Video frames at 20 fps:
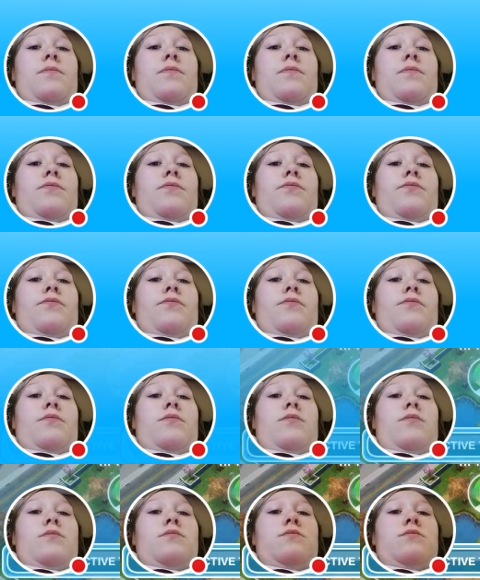
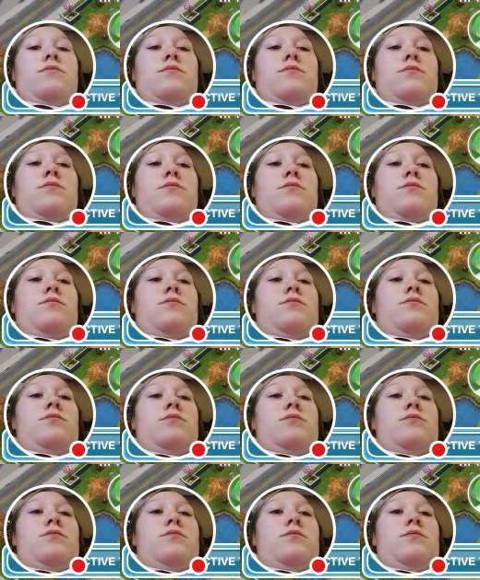
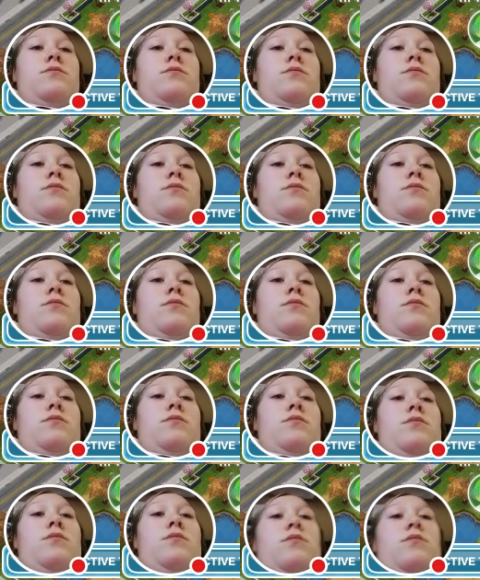
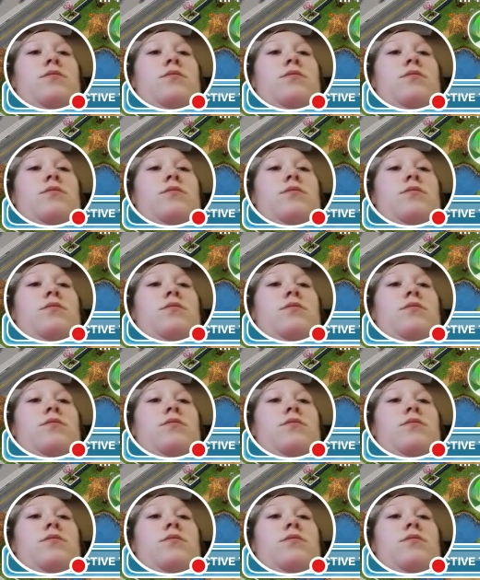(silence)